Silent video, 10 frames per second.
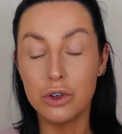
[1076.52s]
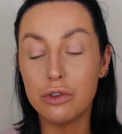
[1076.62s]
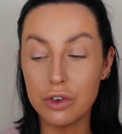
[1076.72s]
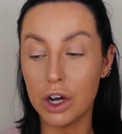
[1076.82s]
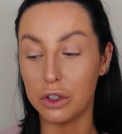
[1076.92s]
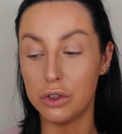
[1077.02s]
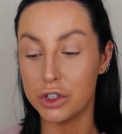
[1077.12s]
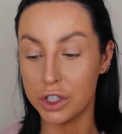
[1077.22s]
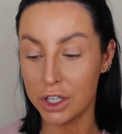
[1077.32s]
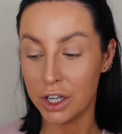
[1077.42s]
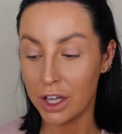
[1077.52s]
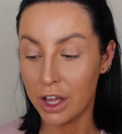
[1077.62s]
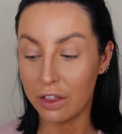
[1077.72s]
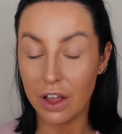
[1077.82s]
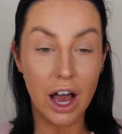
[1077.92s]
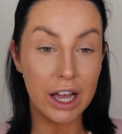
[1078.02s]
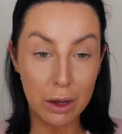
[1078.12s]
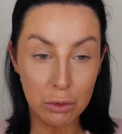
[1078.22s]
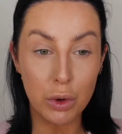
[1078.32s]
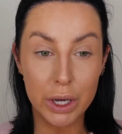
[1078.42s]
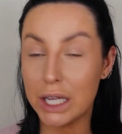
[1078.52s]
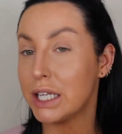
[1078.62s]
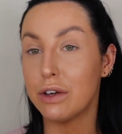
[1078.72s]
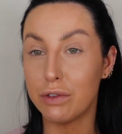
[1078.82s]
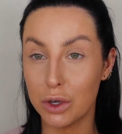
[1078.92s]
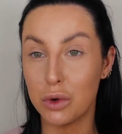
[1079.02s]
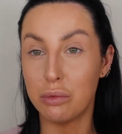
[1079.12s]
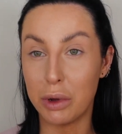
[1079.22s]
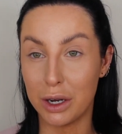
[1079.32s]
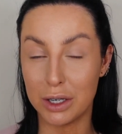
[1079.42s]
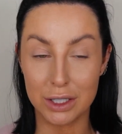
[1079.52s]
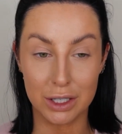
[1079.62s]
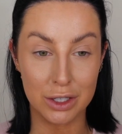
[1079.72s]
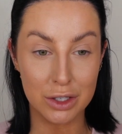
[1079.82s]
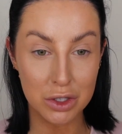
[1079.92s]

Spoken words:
no illusion that I am quite a difficult person